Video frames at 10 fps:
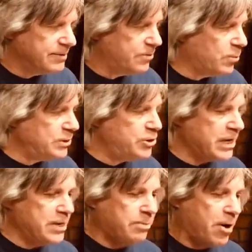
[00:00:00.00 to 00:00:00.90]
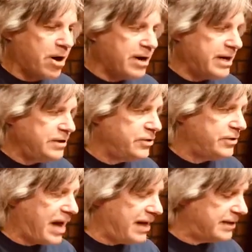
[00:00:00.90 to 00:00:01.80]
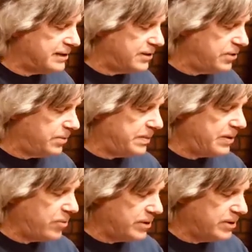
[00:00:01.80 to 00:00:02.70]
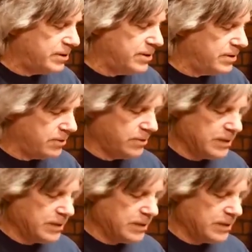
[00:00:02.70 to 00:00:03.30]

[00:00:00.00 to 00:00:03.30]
Once you get your bar and do that, you'll be going.